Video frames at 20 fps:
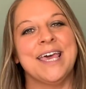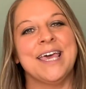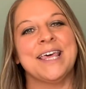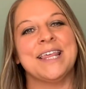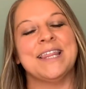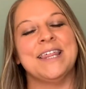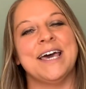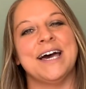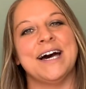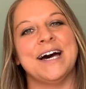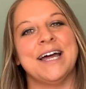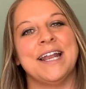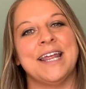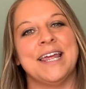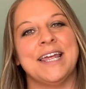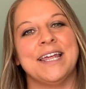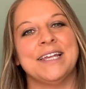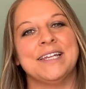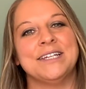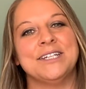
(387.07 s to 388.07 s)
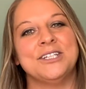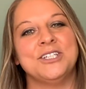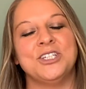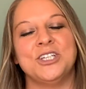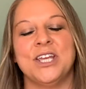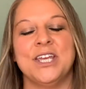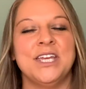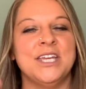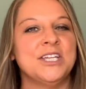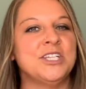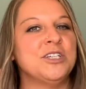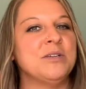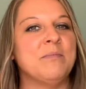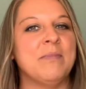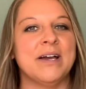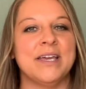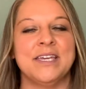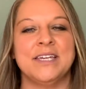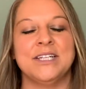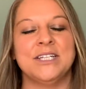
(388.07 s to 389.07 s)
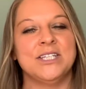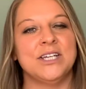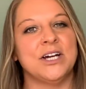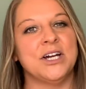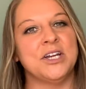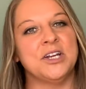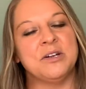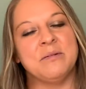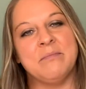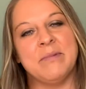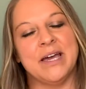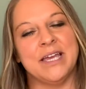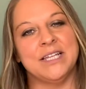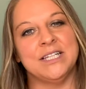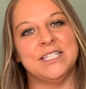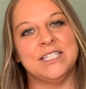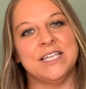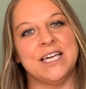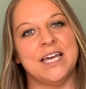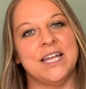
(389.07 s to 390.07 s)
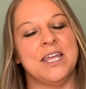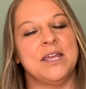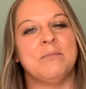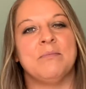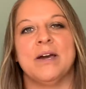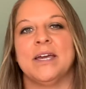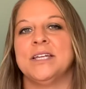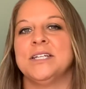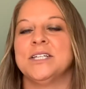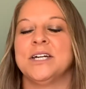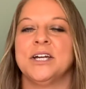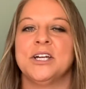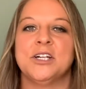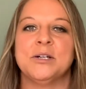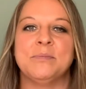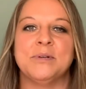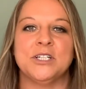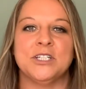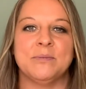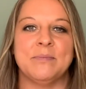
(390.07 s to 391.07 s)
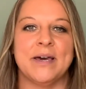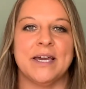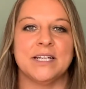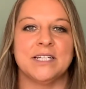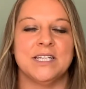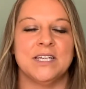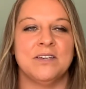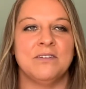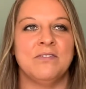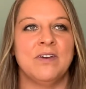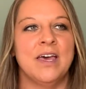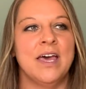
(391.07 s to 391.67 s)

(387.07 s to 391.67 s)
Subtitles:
that changed my entire mindset and my entire perspective.